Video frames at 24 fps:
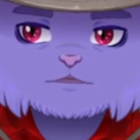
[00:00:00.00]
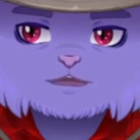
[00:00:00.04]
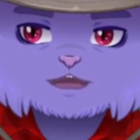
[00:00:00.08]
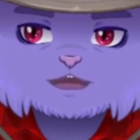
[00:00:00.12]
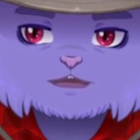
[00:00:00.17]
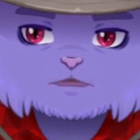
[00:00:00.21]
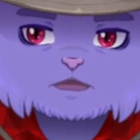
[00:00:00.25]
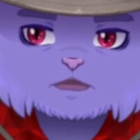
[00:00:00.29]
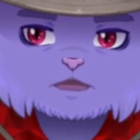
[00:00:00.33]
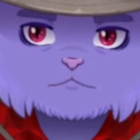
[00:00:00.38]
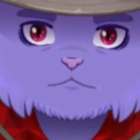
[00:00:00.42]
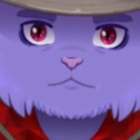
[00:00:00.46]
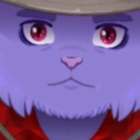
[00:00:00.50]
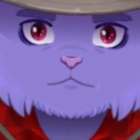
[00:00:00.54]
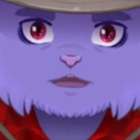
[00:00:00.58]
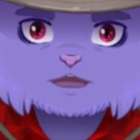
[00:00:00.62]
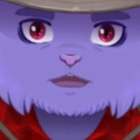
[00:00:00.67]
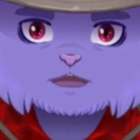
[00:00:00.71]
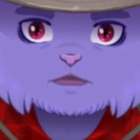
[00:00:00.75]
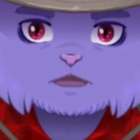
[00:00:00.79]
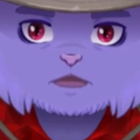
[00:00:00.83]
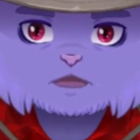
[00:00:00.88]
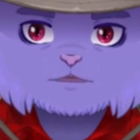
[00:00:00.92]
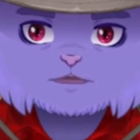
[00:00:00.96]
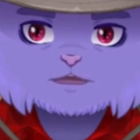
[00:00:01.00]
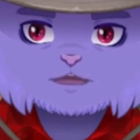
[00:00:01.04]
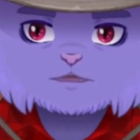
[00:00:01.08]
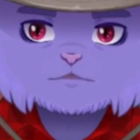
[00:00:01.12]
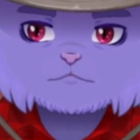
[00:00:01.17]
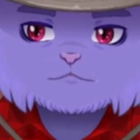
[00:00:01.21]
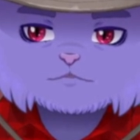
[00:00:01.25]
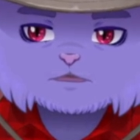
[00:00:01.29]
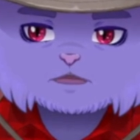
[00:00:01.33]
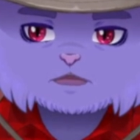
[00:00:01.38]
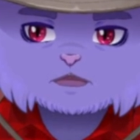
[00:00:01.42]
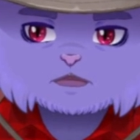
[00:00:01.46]
that in my case,
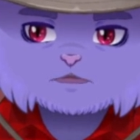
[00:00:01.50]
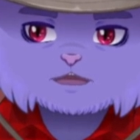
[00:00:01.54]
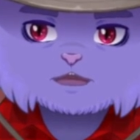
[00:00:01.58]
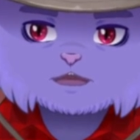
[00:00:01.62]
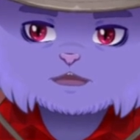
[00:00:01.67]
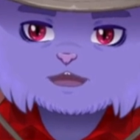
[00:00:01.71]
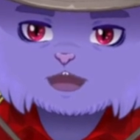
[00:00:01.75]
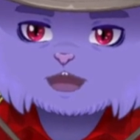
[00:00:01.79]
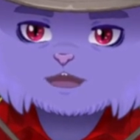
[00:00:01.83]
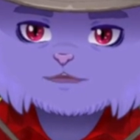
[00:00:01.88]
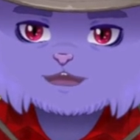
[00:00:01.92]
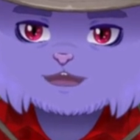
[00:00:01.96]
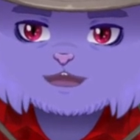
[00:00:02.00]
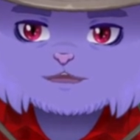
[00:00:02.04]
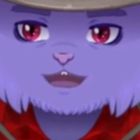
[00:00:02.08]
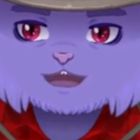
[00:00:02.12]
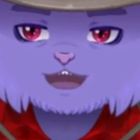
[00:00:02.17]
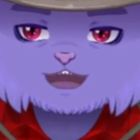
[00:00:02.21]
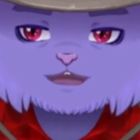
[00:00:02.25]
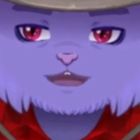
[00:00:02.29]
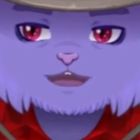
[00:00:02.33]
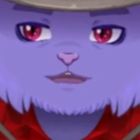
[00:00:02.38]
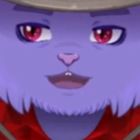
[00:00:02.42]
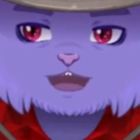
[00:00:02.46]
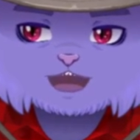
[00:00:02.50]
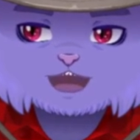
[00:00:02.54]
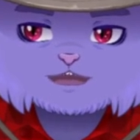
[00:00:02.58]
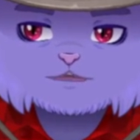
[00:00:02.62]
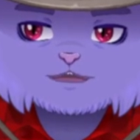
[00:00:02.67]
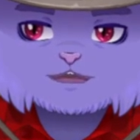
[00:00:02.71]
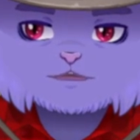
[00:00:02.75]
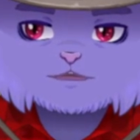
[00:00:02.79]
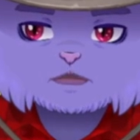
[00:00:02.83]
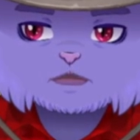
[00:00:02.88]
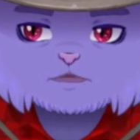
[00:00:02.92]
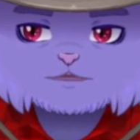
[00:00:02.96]
it just so happened that all the
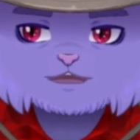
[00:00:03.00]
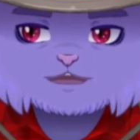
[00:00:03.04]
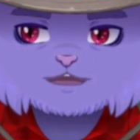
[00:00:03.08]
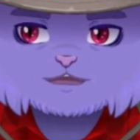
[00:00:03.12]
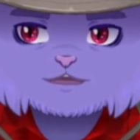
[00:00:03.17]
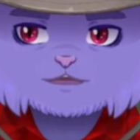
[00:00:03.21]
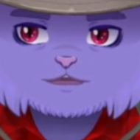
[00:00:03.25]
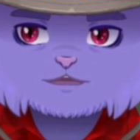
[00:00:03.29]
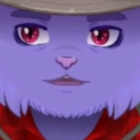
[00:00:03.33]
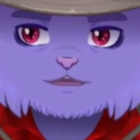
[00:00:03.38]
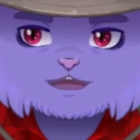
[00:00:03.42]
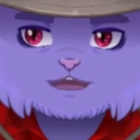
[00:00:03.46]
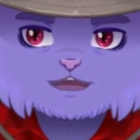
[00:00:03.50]
people that